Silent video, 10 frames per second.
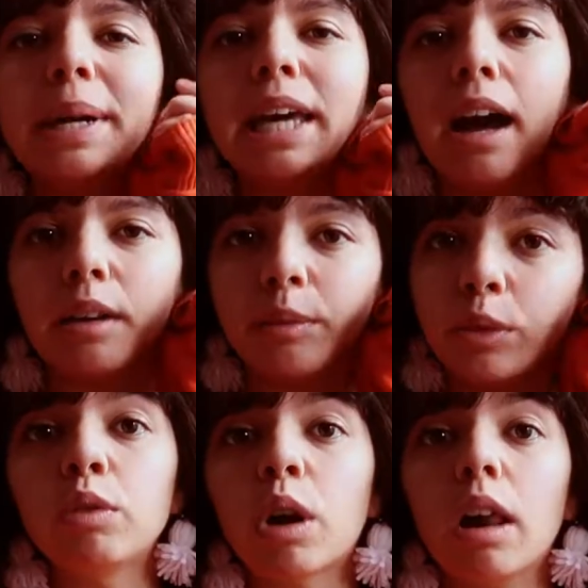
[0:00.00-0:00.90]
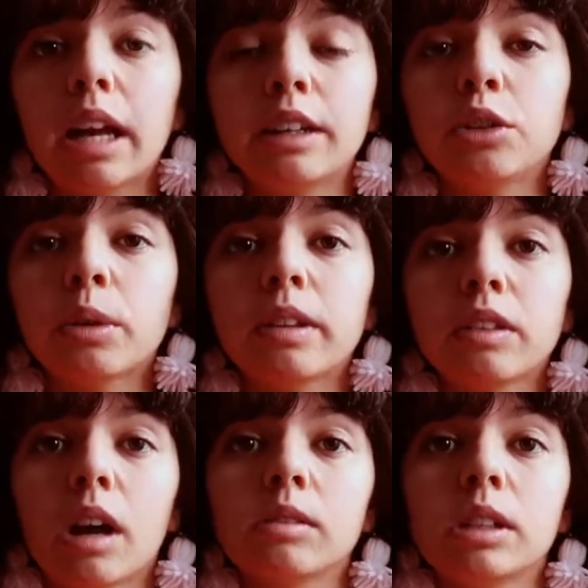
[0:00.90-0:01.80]
But yeah, overall, I enjoyed
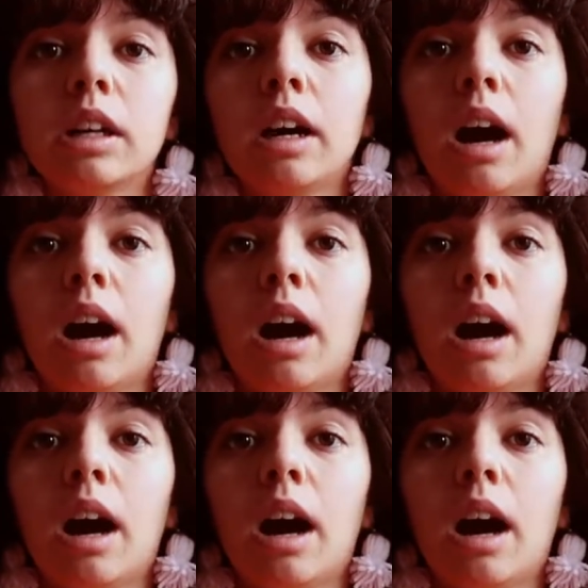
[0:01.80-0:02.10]
this novel.